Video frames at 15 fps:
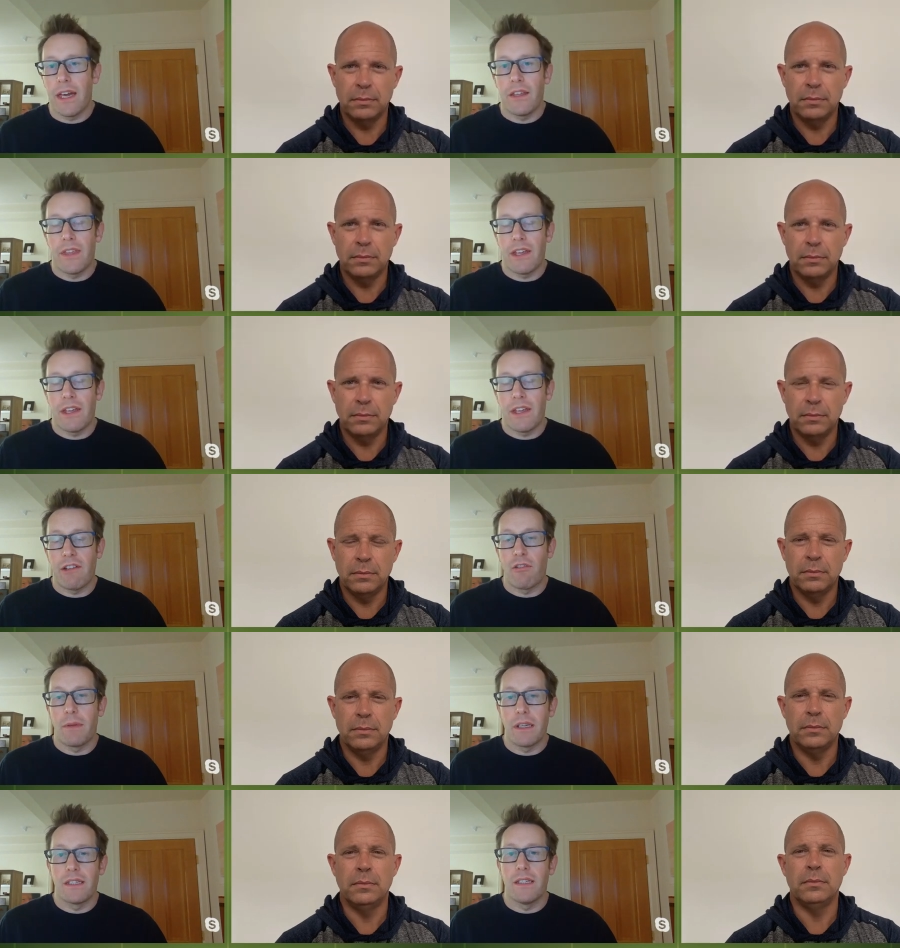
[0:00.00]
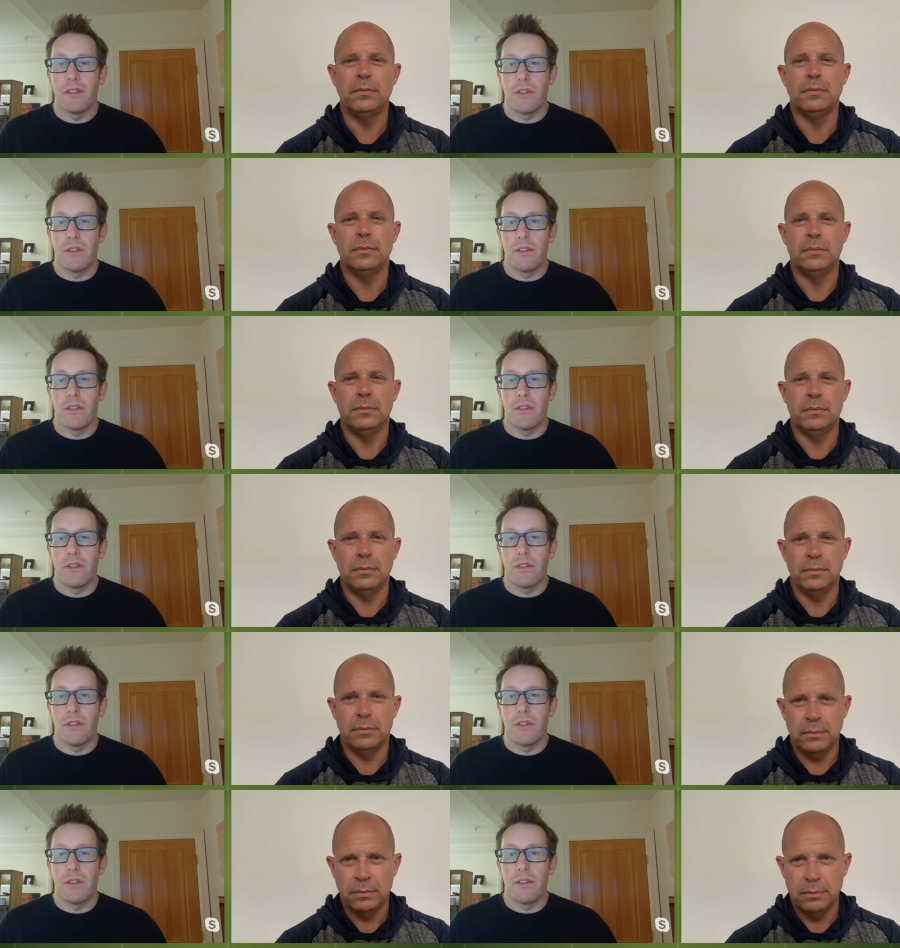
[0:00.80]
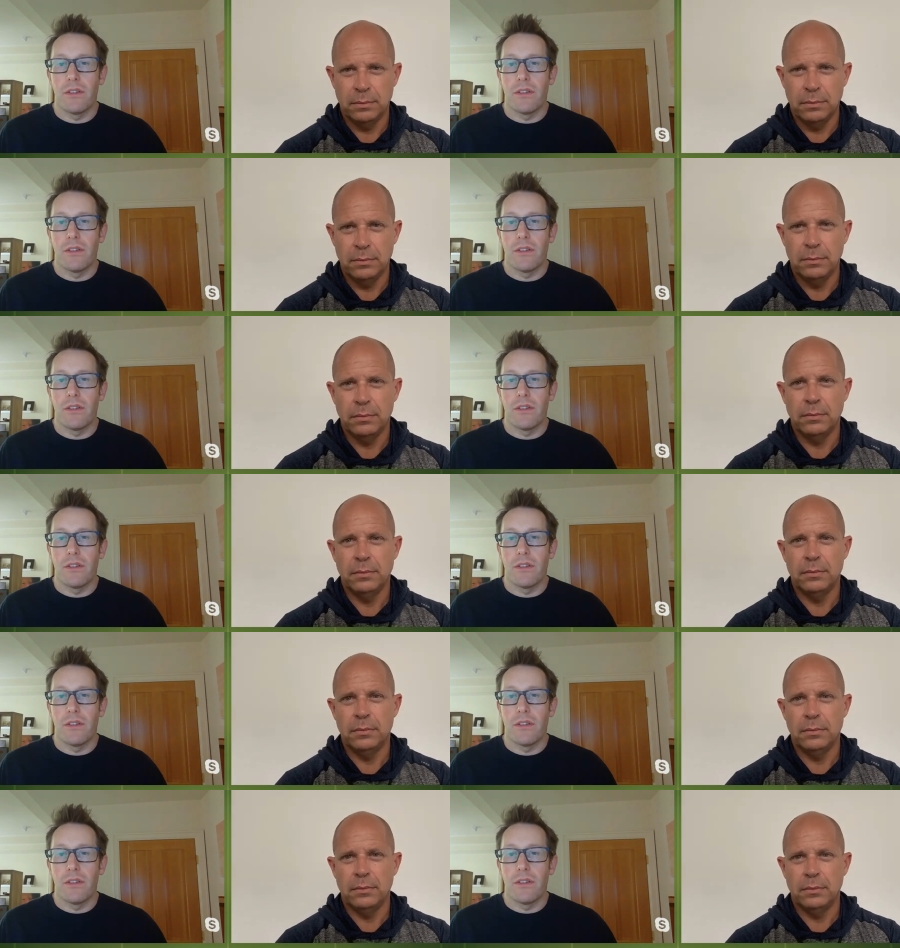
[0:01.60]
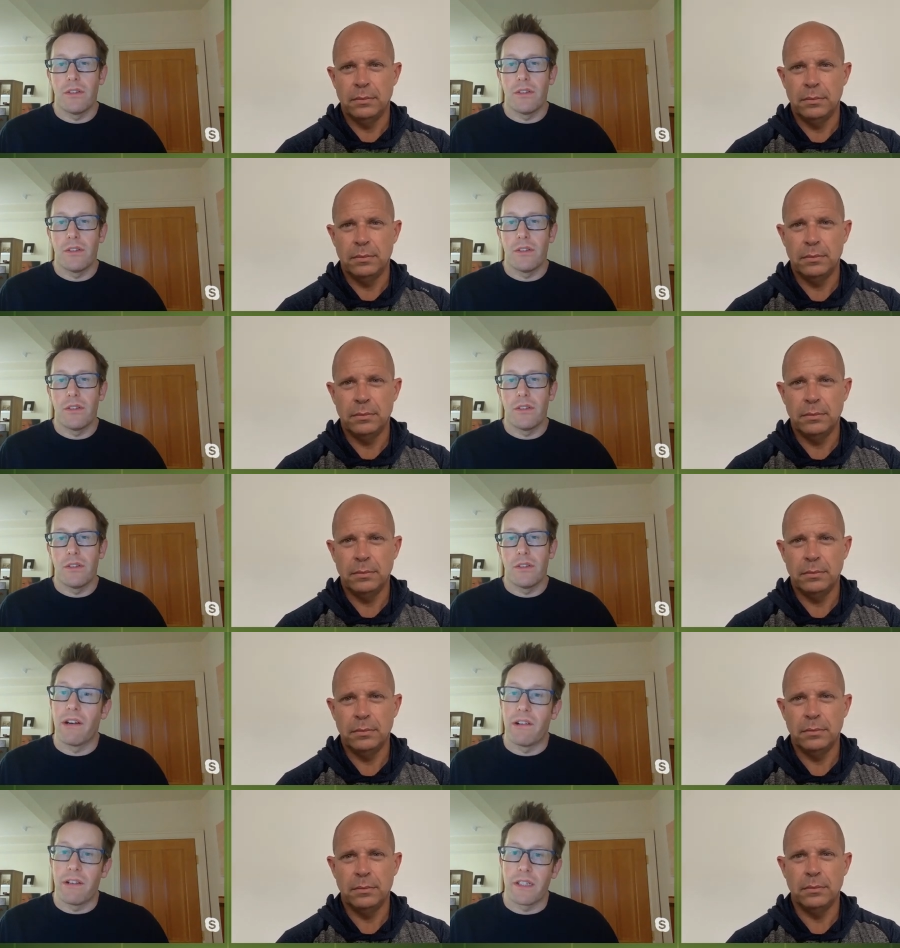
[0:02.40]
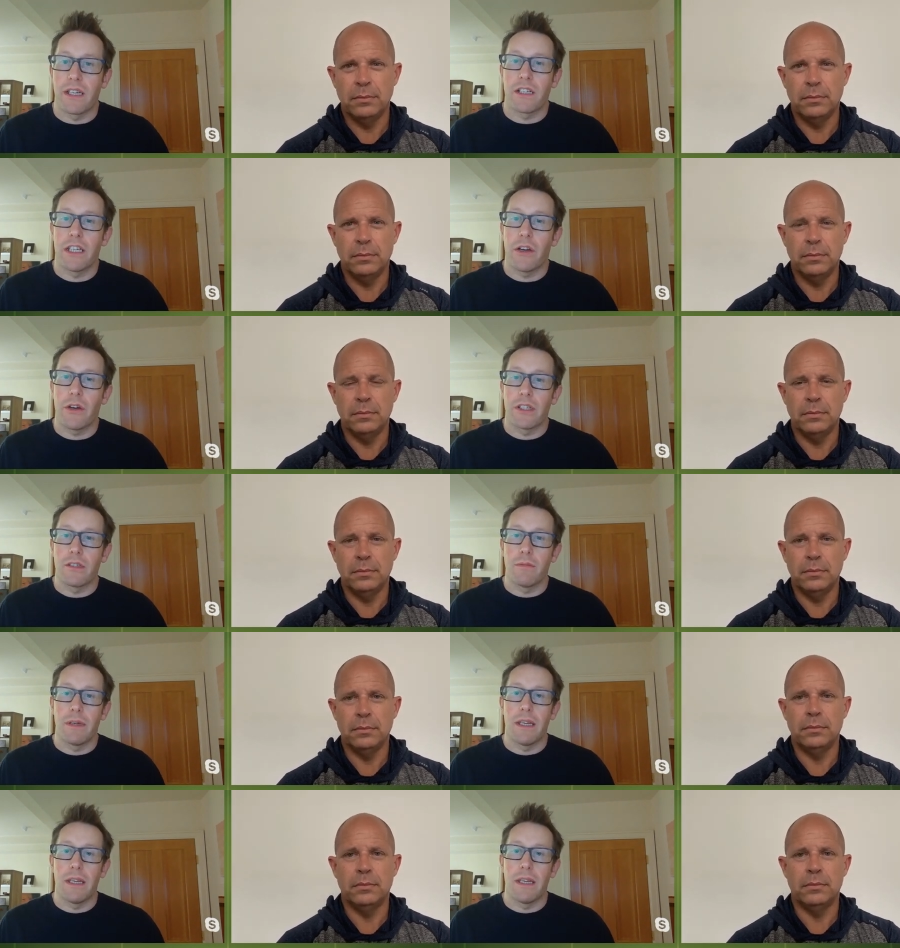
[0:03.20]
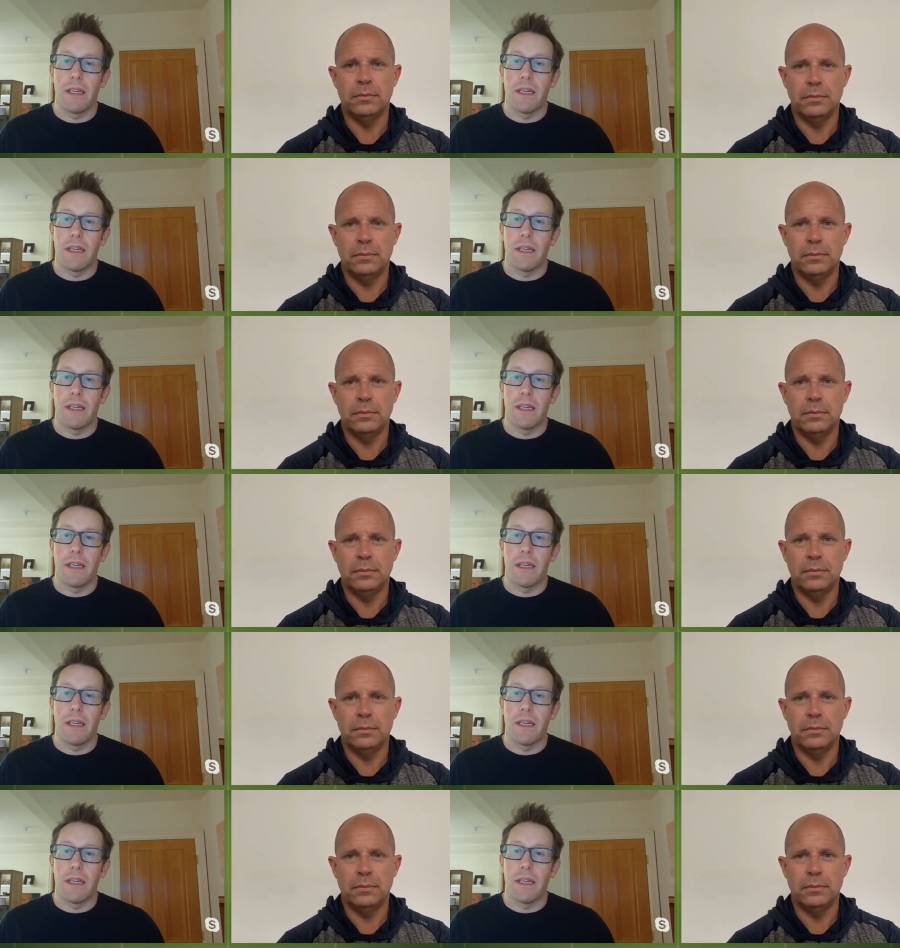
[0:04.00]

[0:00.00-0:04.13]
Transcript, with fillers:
Speaker 1: their ability to from anywhere is actually going to be